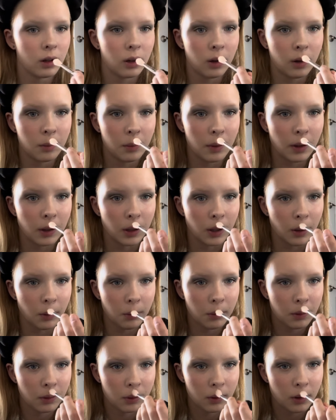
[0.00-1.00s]
on my lip,
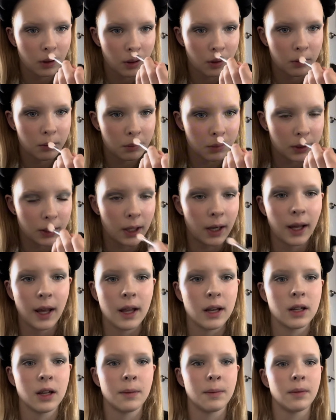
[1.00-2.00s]
but then I
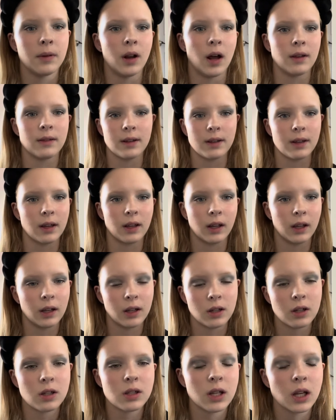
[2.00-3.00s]
end up not liking it
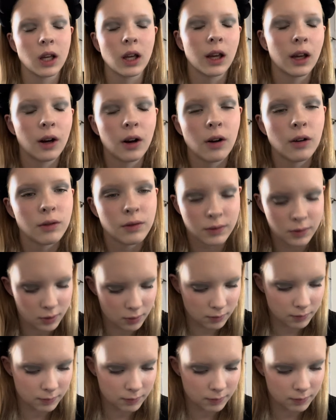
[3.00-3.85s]
and just taking it off, so.